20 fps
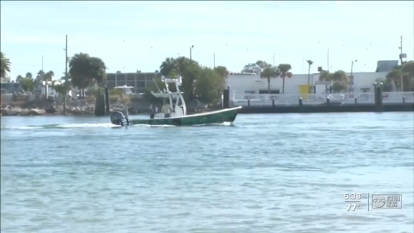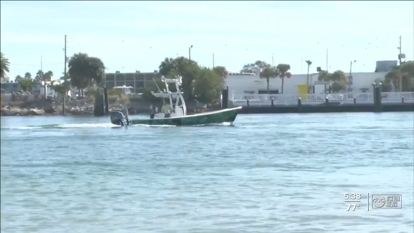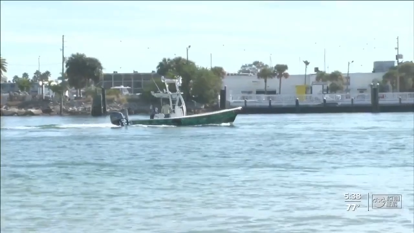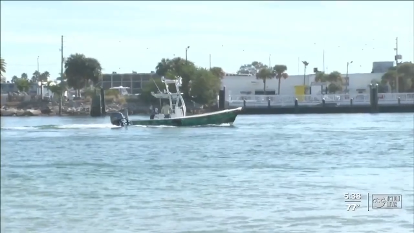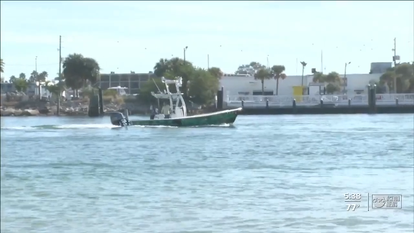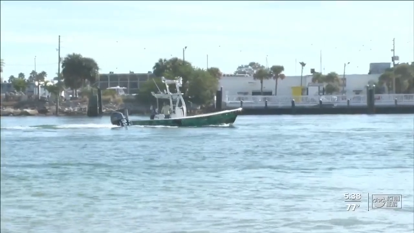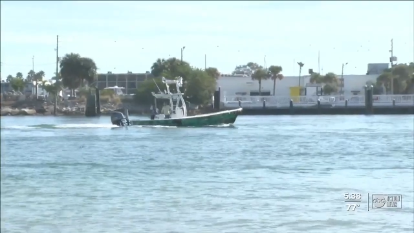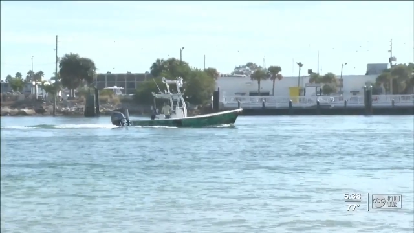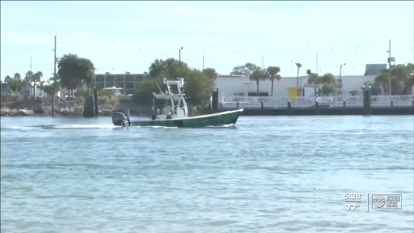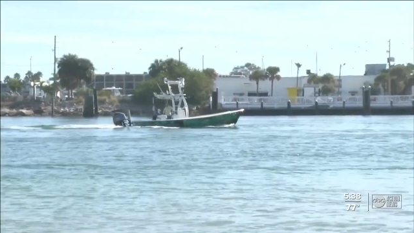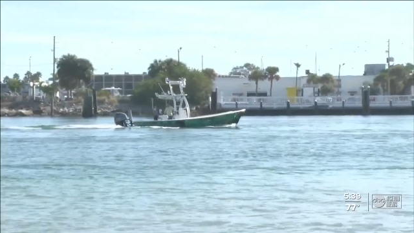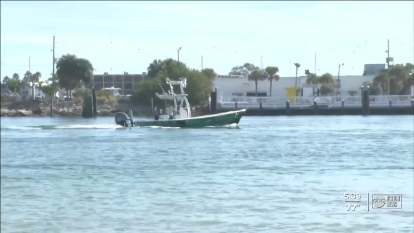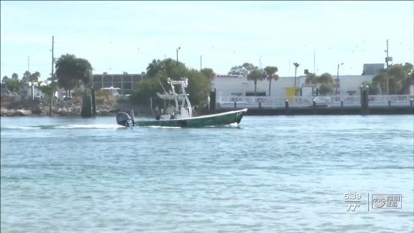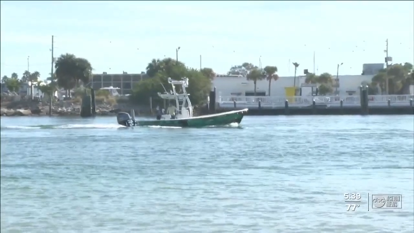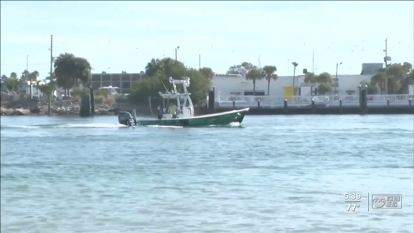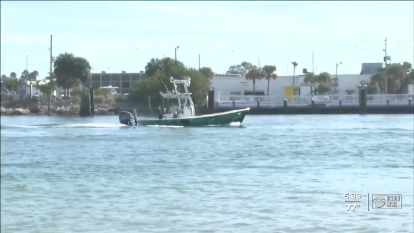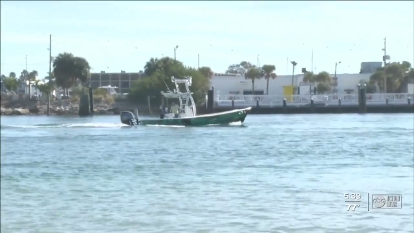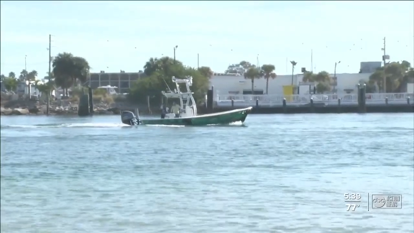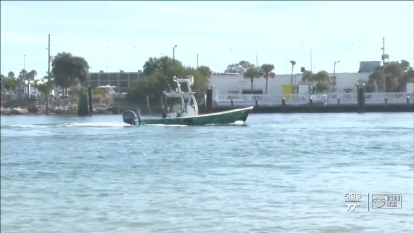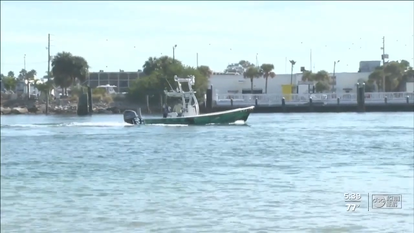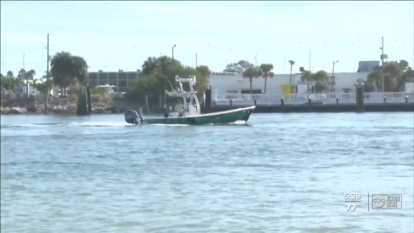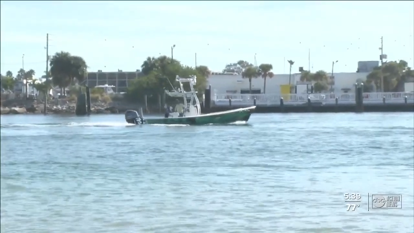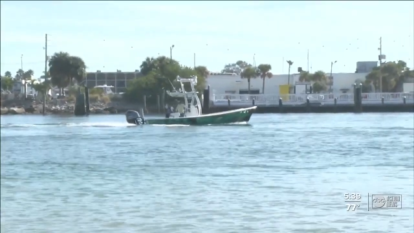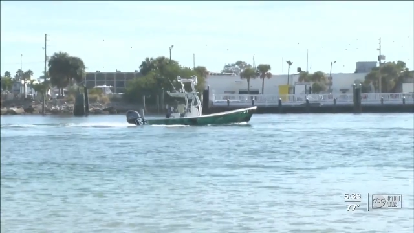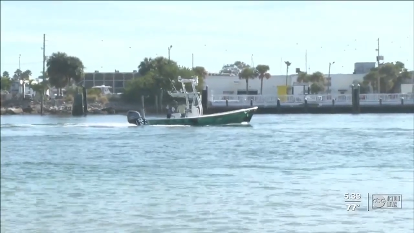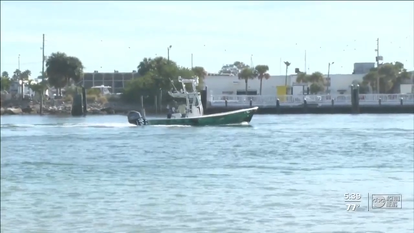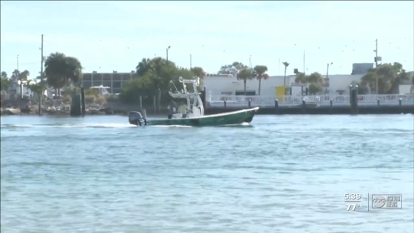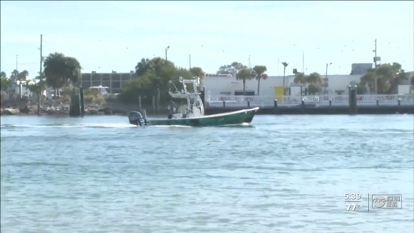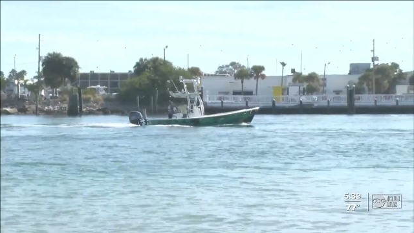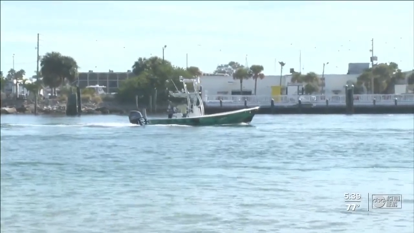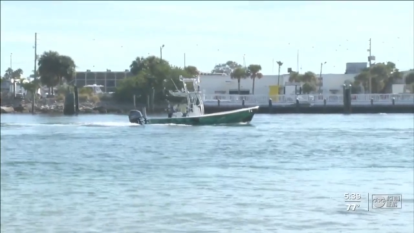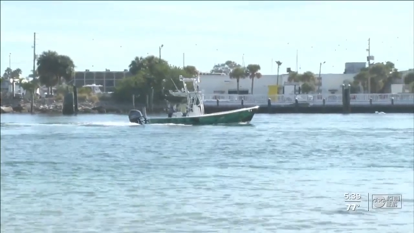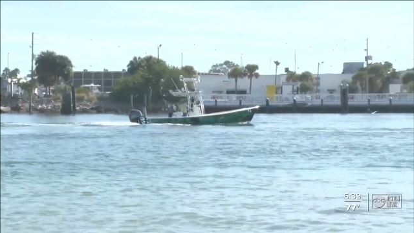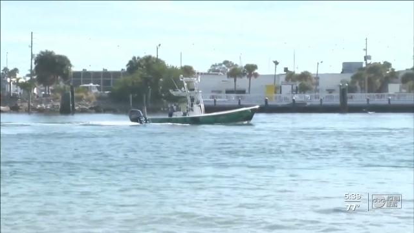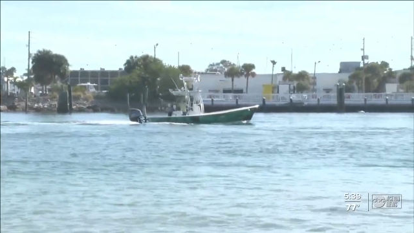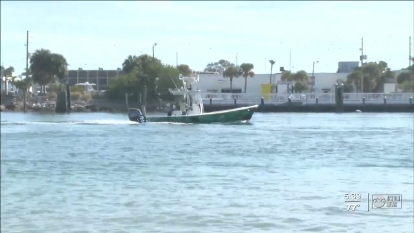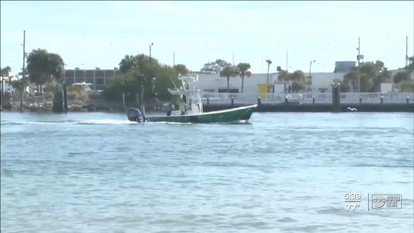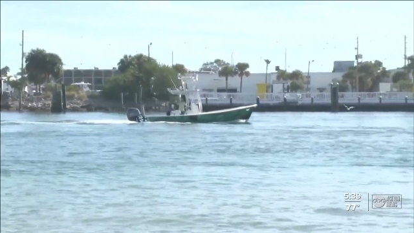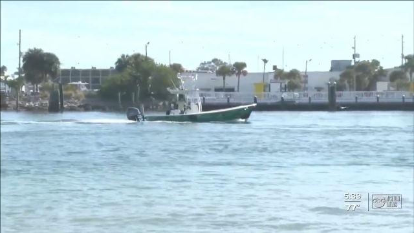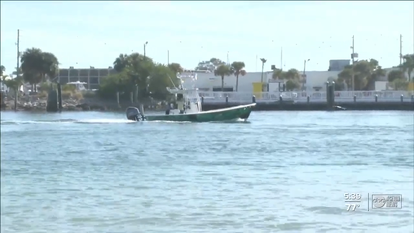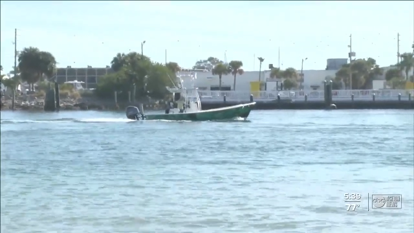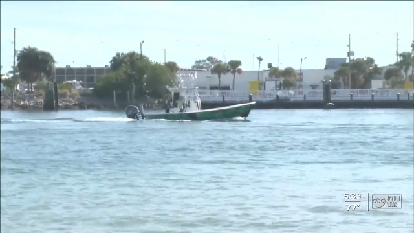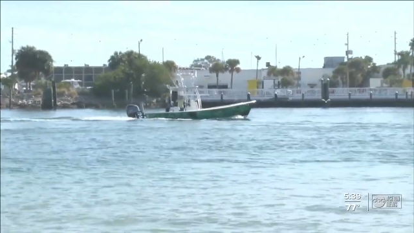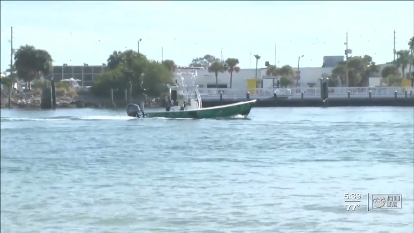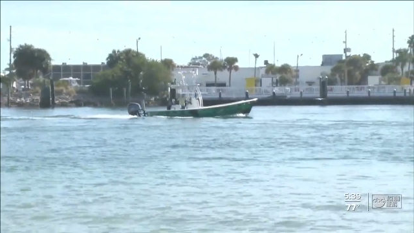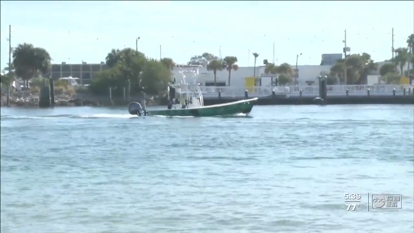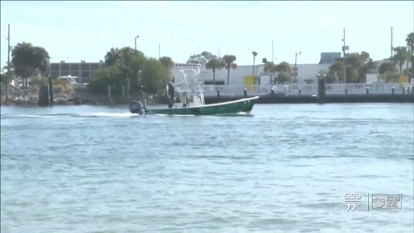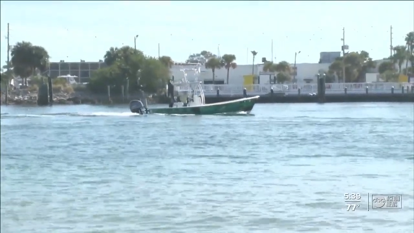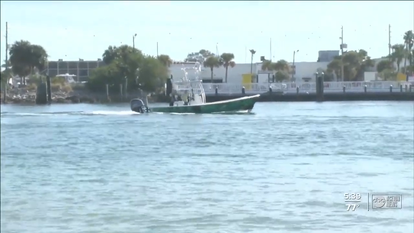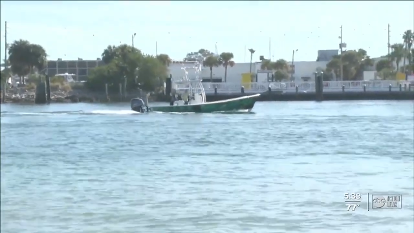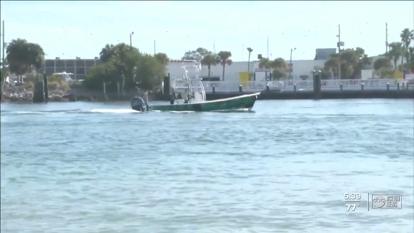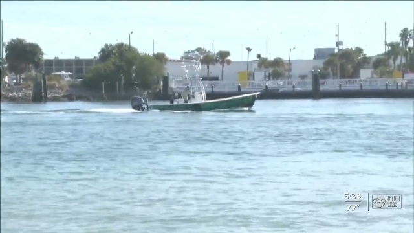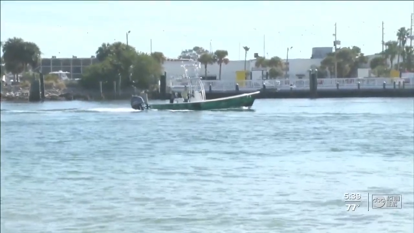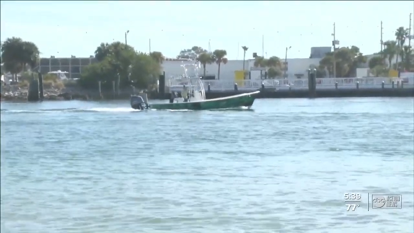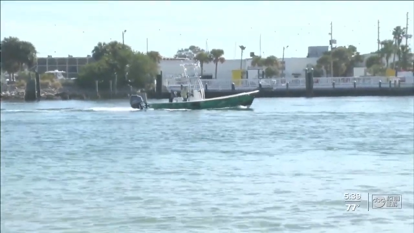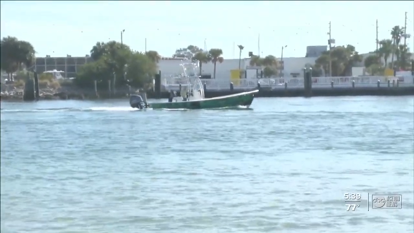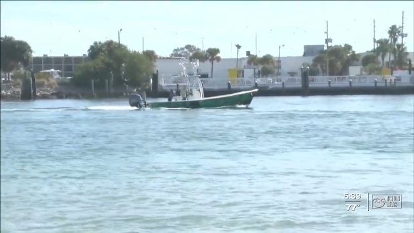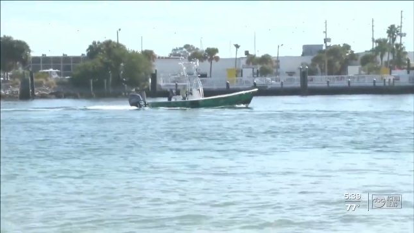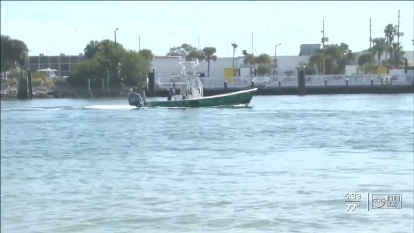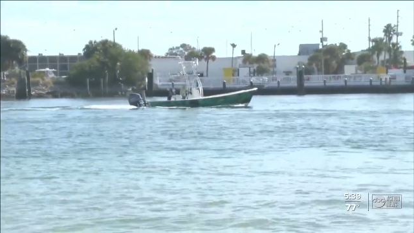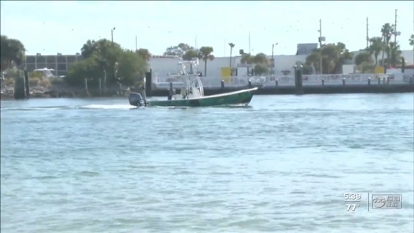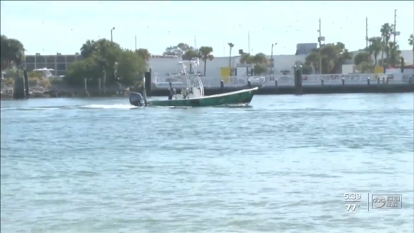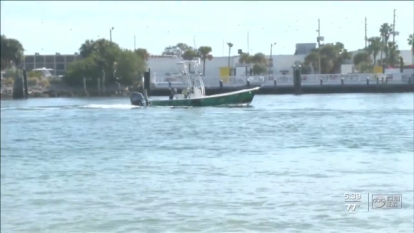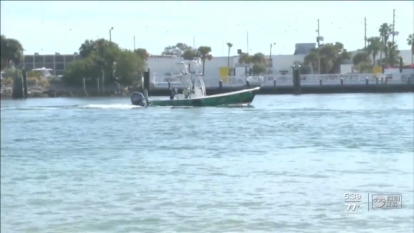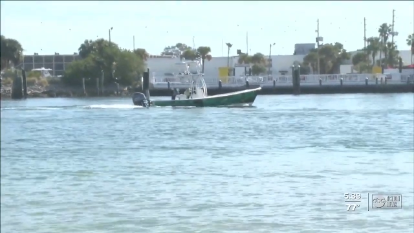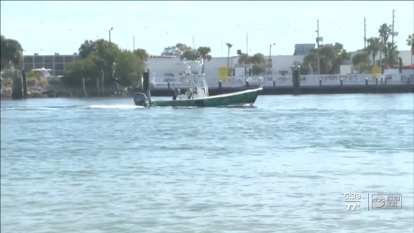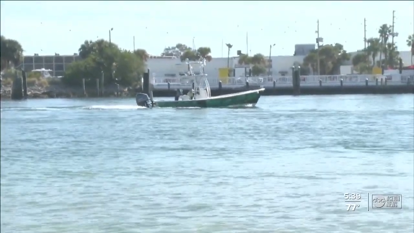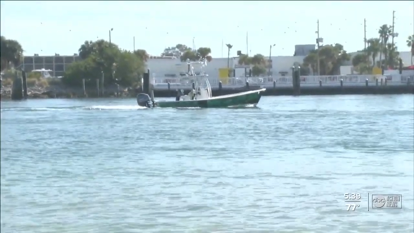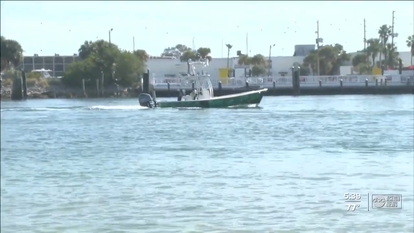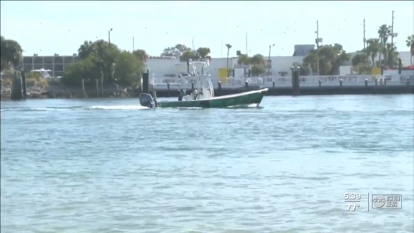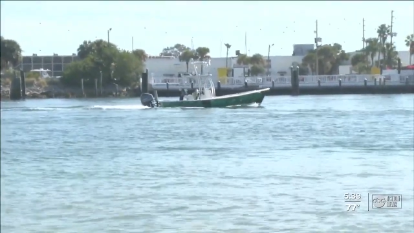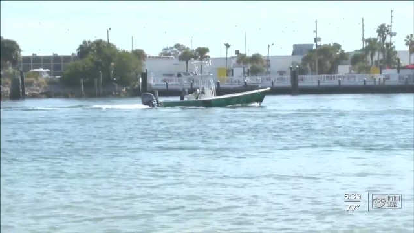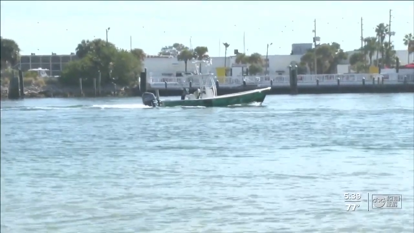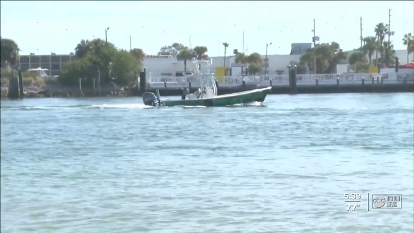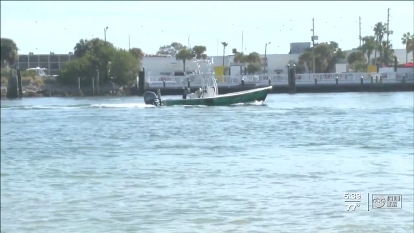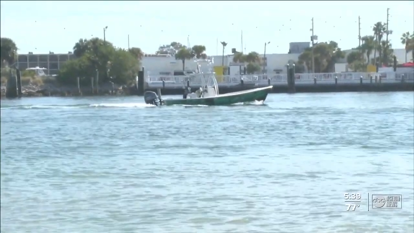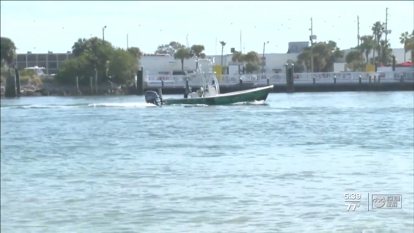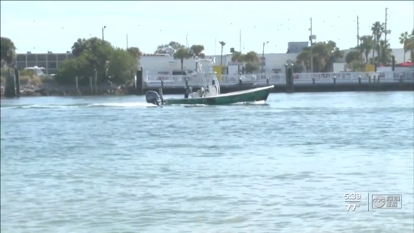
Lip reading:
[unreadable: no face in view]